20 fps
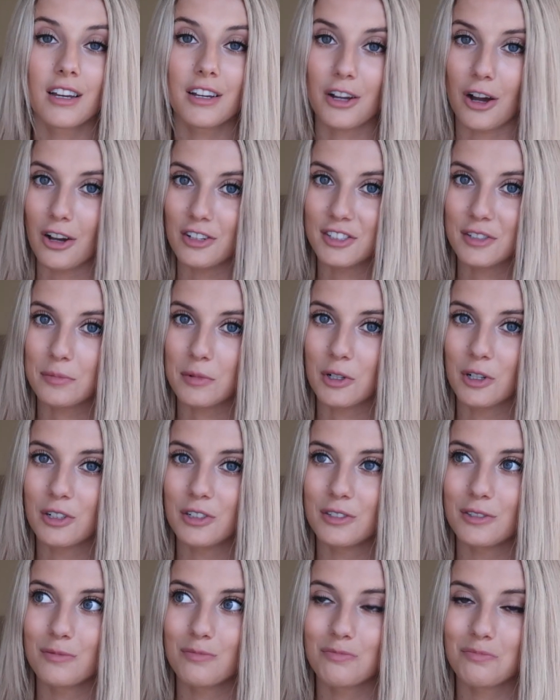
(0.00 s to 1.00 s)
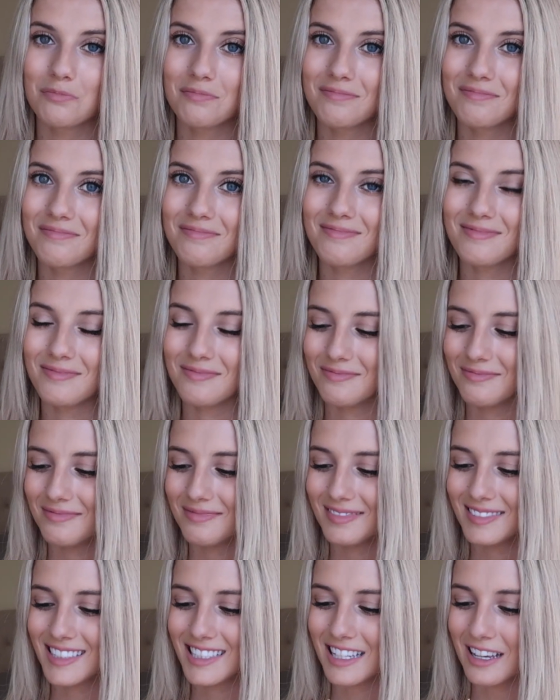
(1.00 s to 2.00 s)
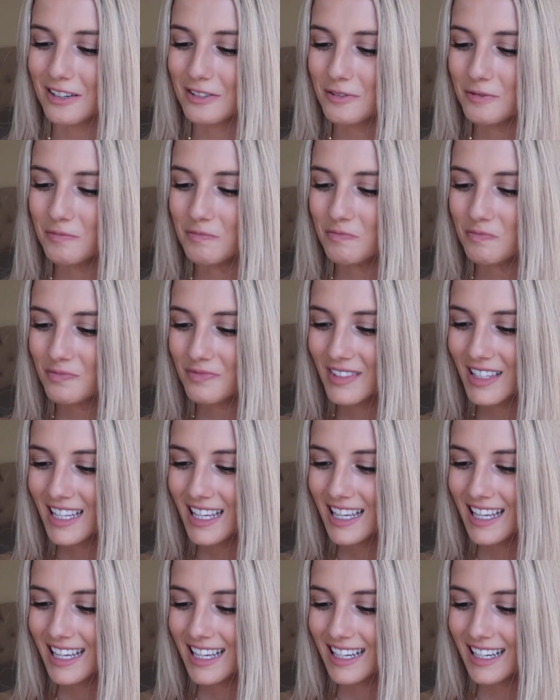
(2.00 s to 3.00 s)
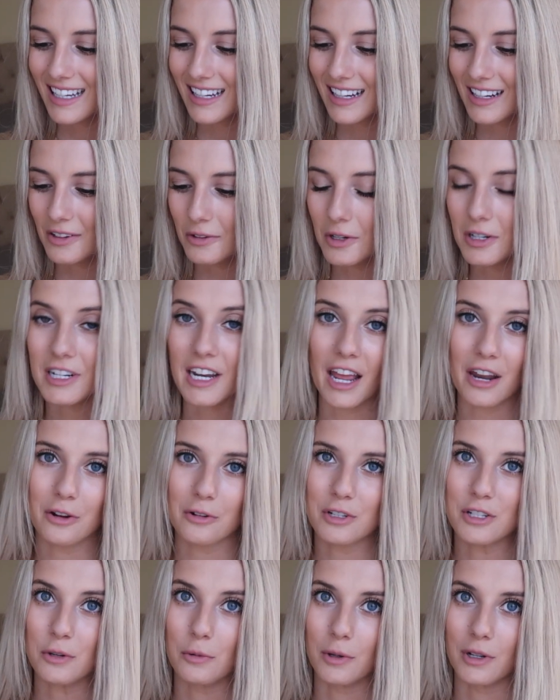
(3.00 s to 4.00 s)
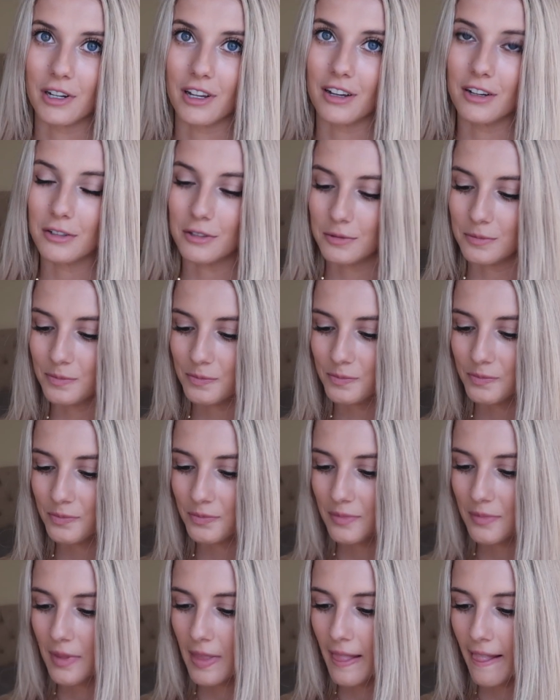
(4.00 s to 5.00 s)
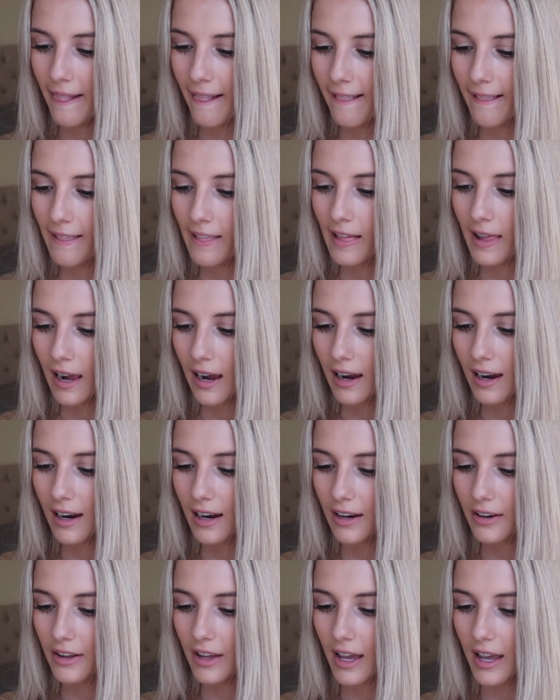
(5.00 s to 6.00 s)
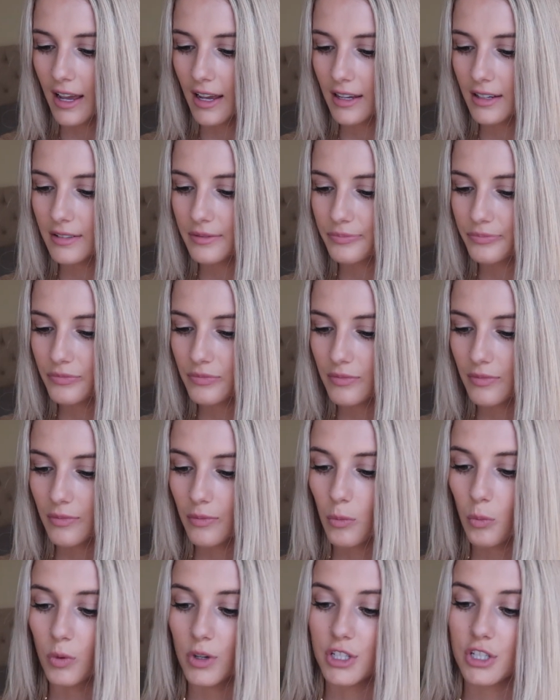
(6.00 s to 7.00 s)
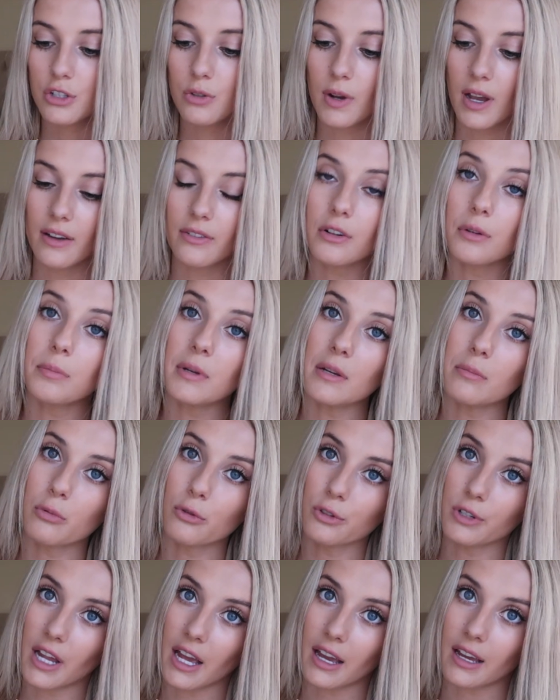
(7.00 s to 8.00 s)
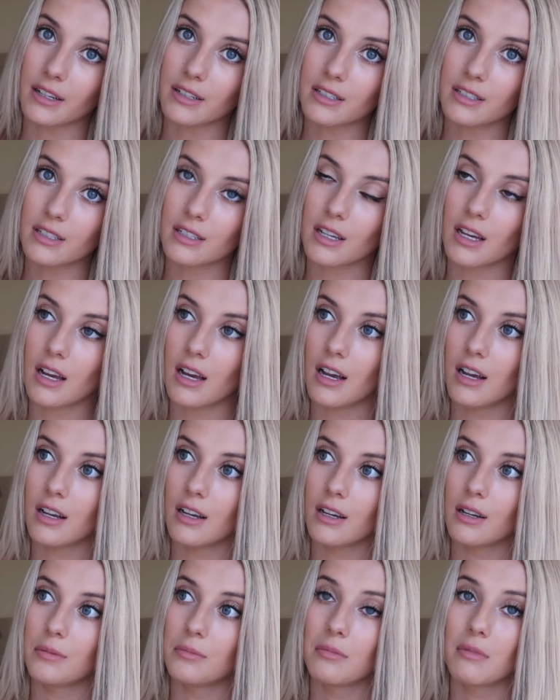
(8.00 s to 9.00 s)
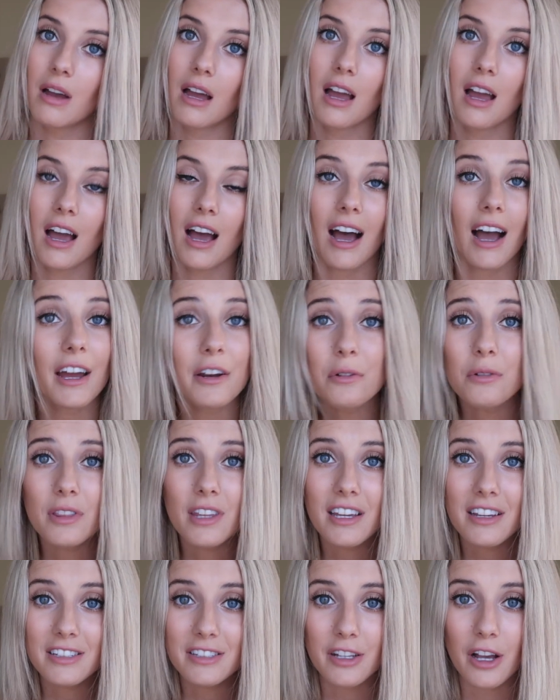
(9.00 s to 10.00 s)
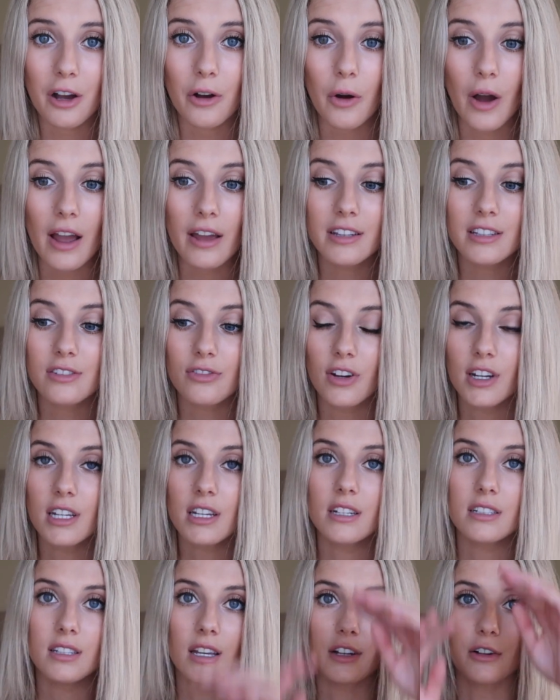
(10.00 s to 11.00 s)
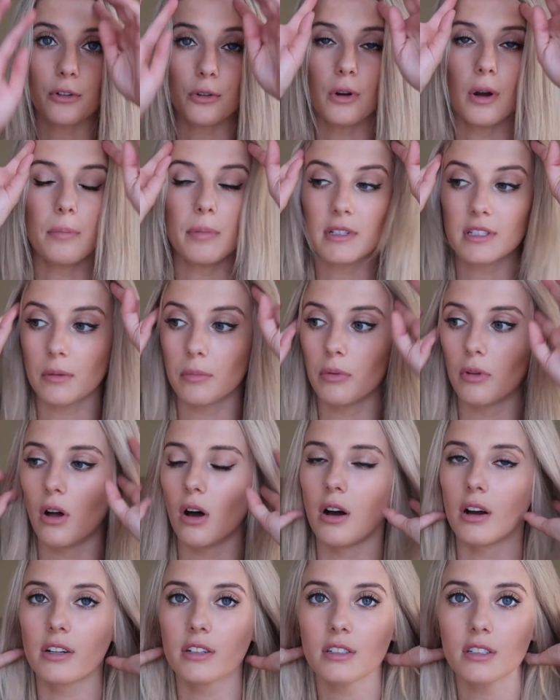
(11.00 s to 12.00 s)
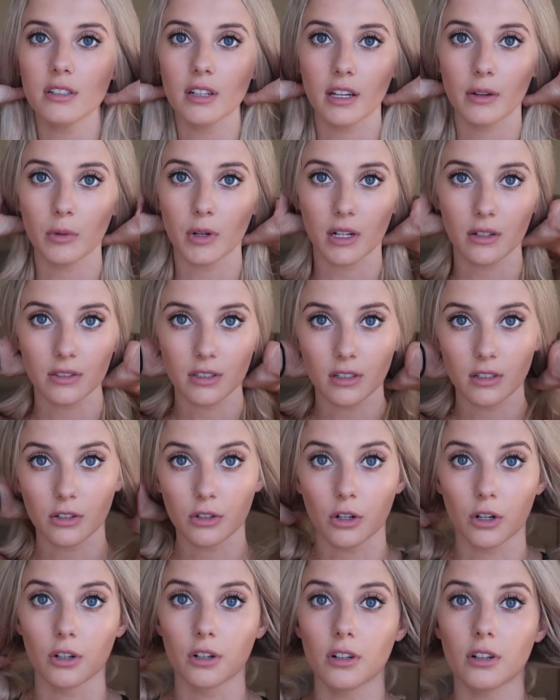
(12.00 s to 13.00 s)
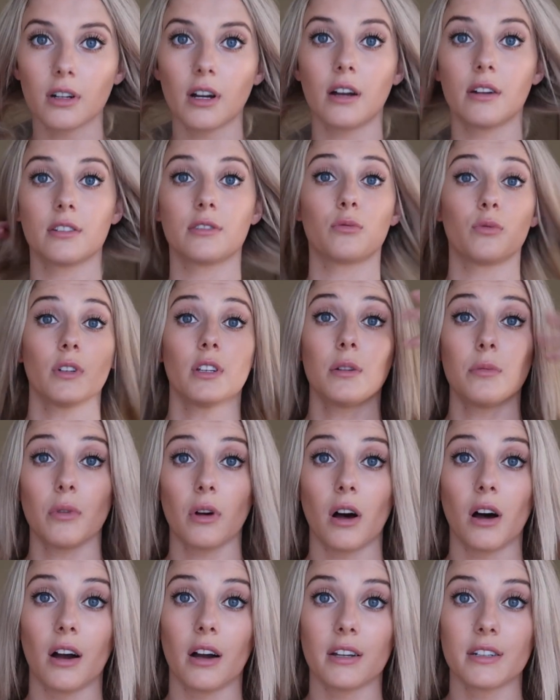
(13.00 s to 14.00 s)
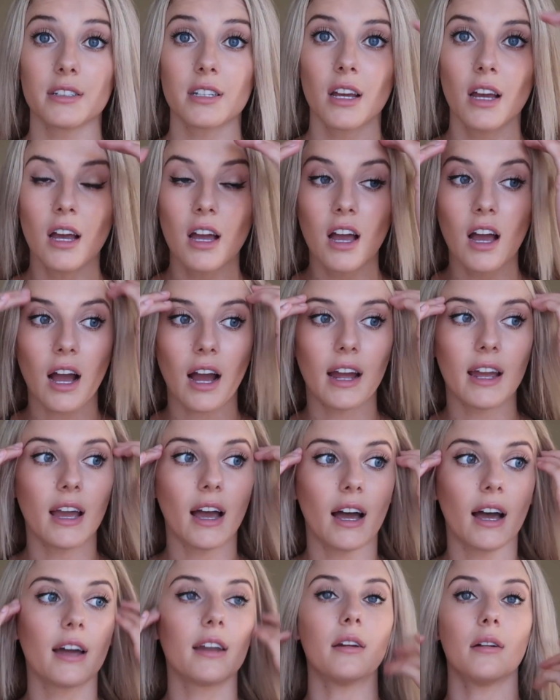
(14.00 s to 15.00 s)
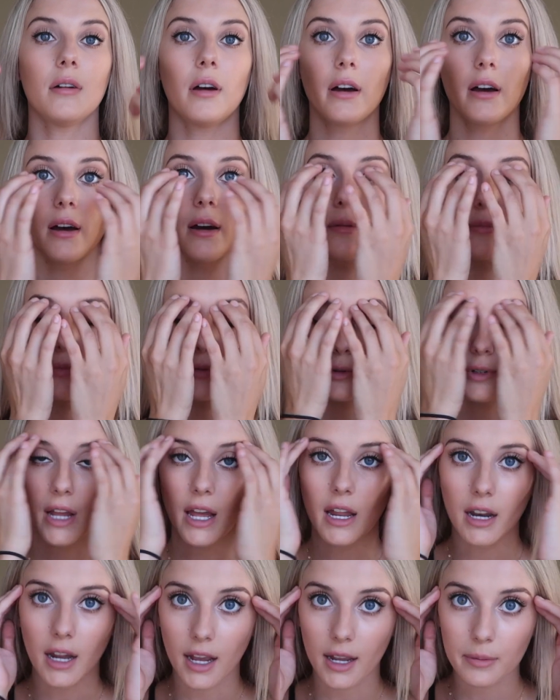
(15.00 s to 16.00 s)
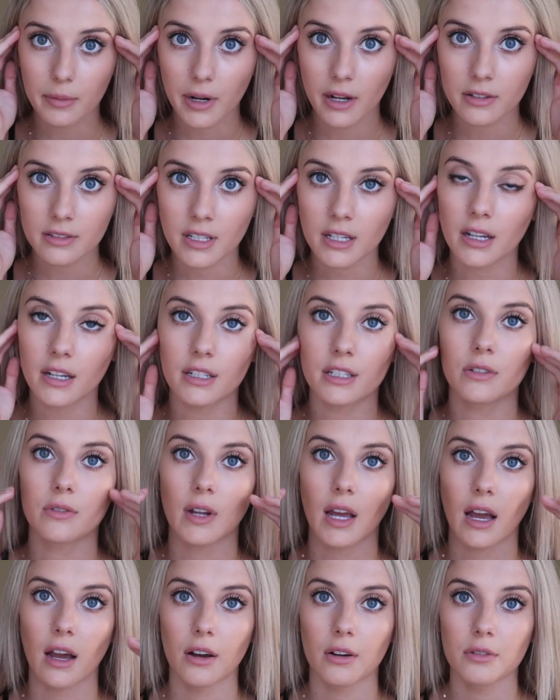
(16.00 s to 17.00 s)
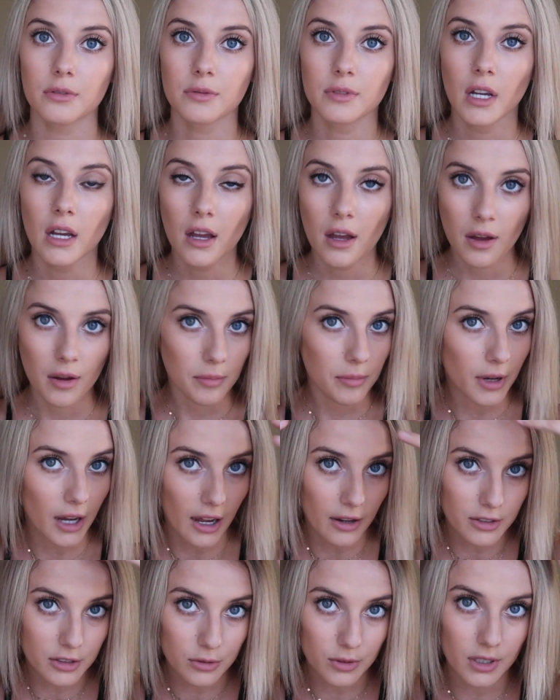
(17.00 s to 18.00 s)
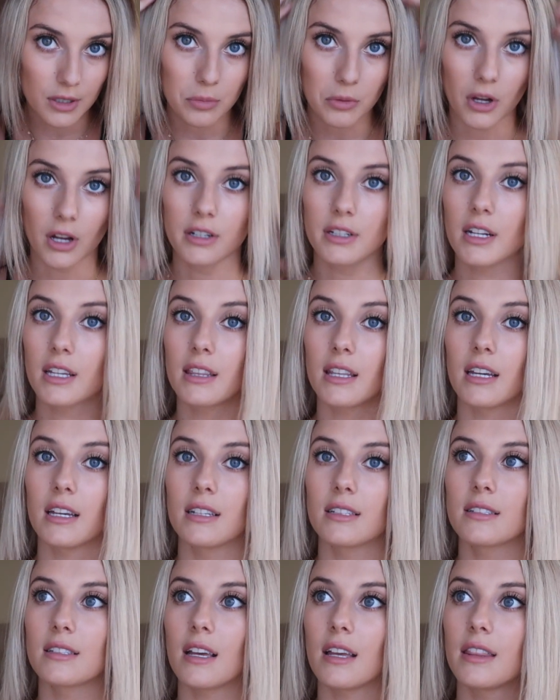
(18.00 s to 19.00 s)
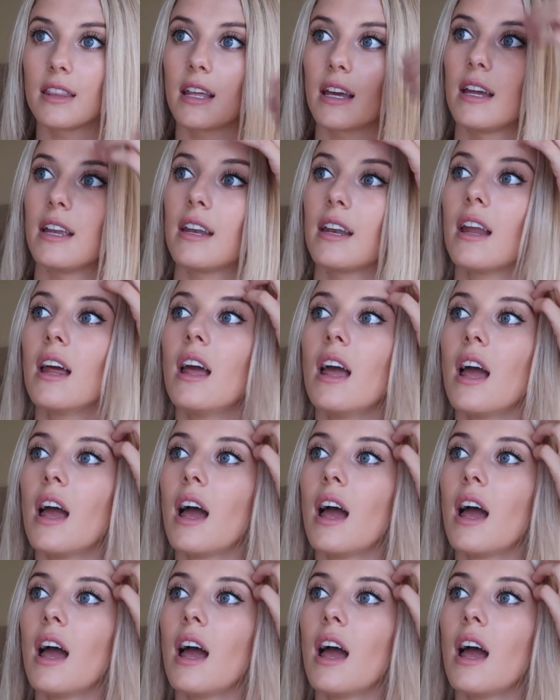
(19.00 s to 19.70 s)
Gossip Girl. So, or 90210. Okay. Would you ever be brunette? I don't think so. It's funny because I grew up as a blonde. Like when I was a little girl, I was really blonde. I had brunette eyebrows like I do now, but I was really blonde like this. And then